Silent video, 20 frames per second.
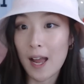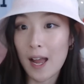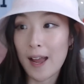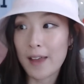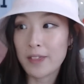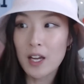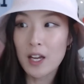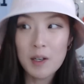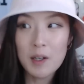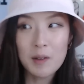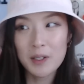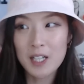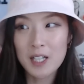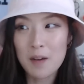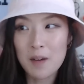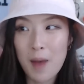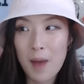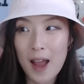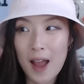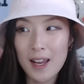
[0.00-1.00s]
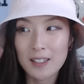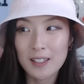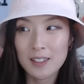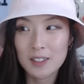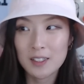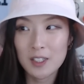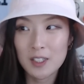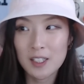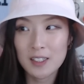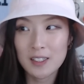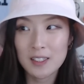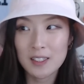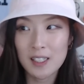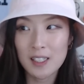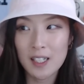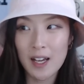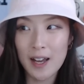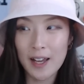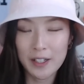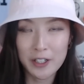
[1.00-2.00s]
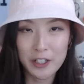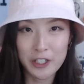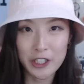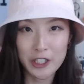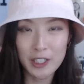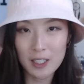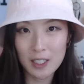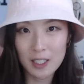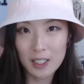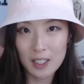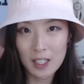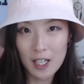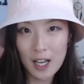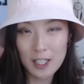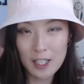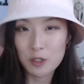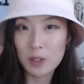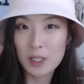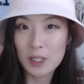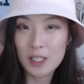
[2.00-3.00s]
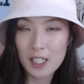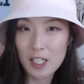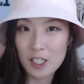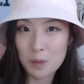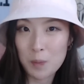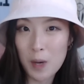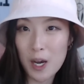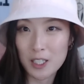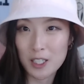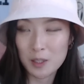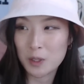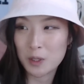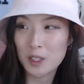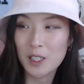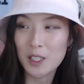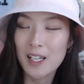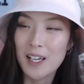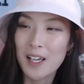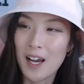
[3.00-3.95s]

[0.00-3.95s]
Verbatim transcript: I thought I would come back as soon as I could as quickly as possible.